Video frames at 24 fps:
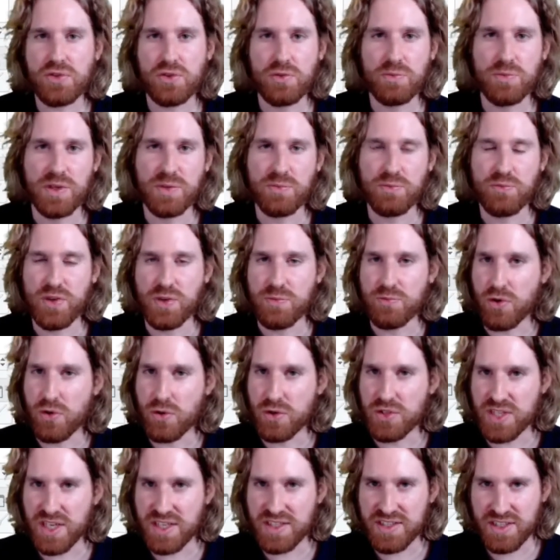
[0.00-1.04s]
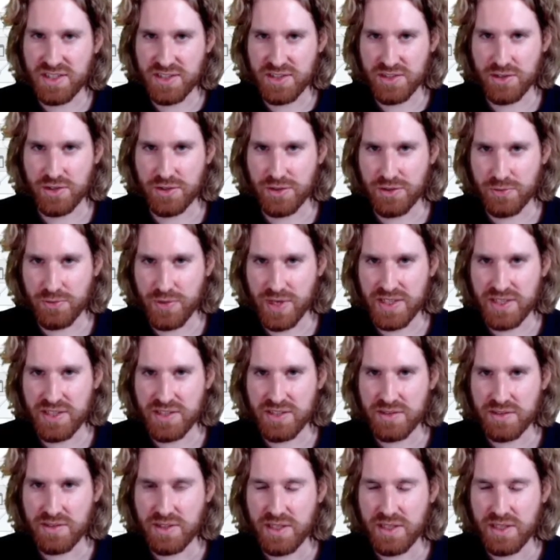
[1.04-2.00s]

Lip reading: been pre-processed in certain ways.